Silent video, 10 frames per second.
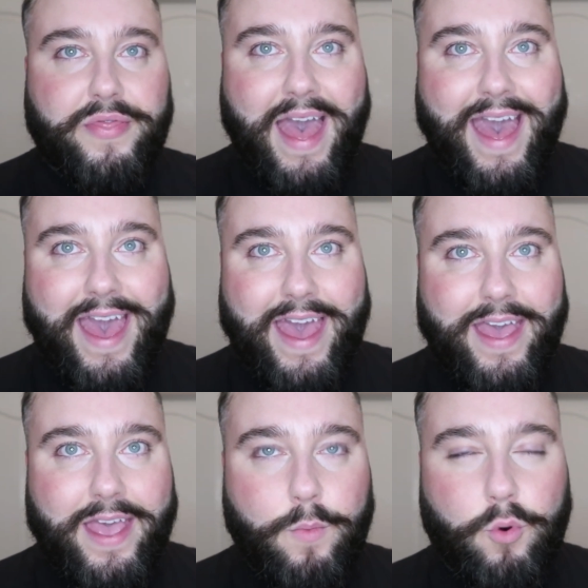
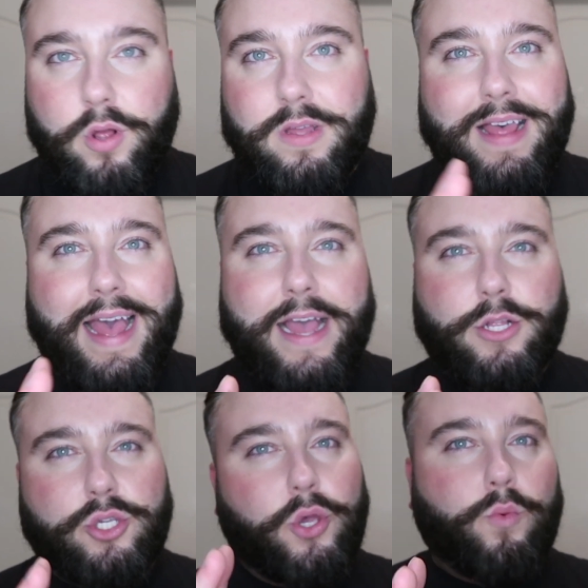there, we're only
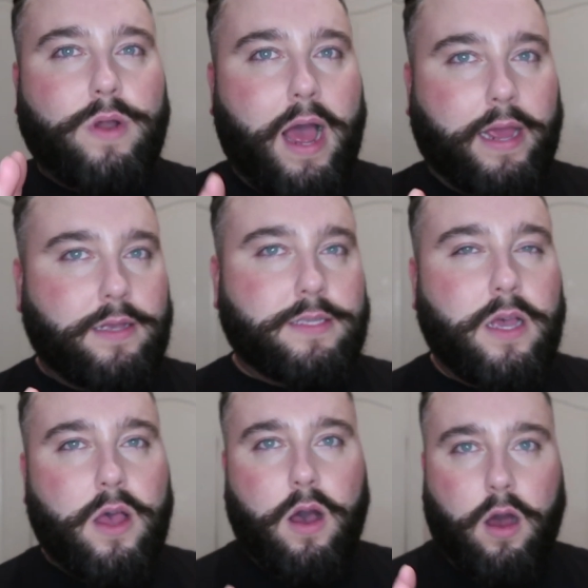there two nights,